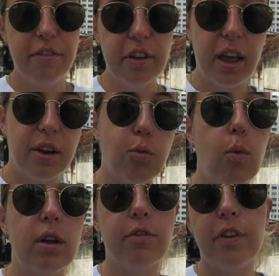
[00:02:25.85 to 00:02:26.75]
feel like
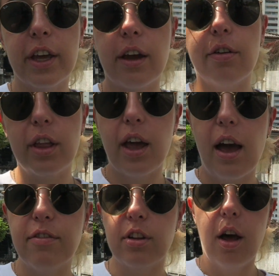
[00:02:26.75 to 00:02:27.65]
one thing I really
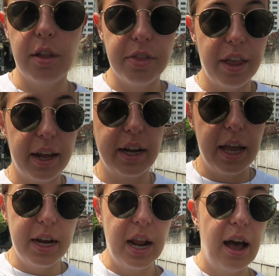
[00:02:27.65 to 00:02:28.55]
have not done
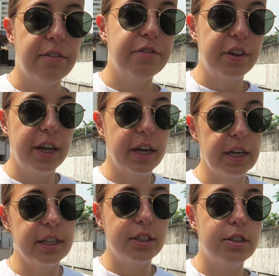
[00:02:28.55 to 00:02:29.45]
enough
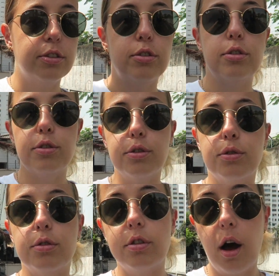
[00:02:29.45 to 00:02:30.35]
is
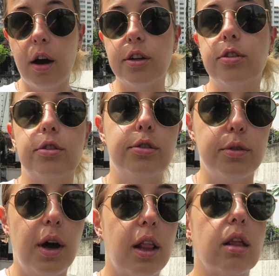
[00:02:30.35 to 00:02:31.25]
to talk to
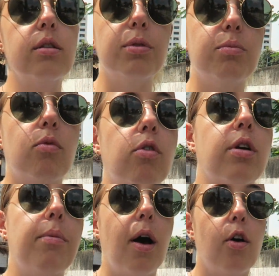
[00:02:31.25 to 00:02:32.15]
you a little bit
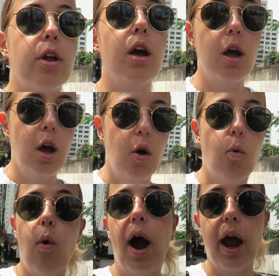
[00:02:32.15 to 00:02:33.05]
more about
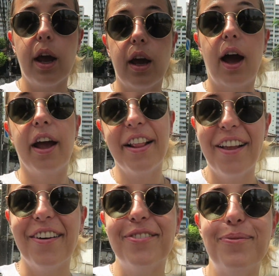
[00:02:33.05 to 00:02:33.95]
why I
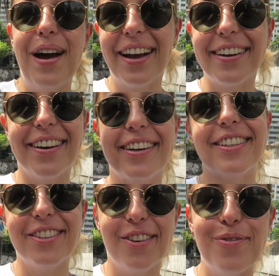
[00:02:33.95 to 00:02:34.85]
love
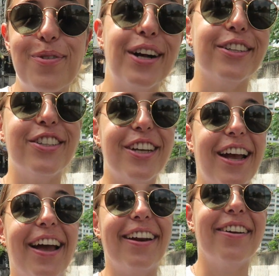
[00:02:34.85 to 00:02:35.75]
Bangkok so much
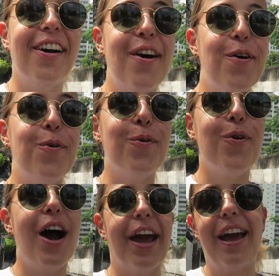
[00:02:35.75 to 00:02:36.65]
and
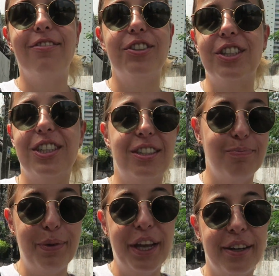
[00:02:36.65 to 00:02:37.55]
why I've just
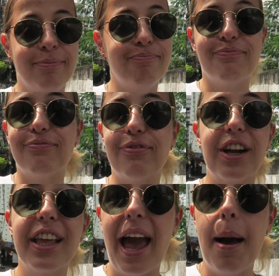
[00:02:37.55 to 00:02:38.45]
been
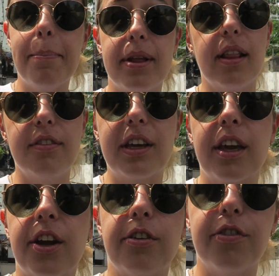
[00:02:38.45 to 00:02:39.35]
really happy
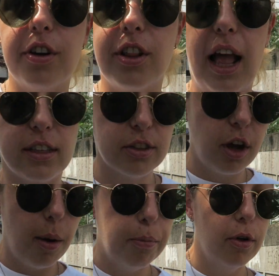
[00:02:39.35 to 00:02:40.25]
living here for the last
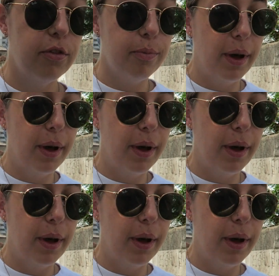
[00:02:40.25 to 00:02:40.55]
couple of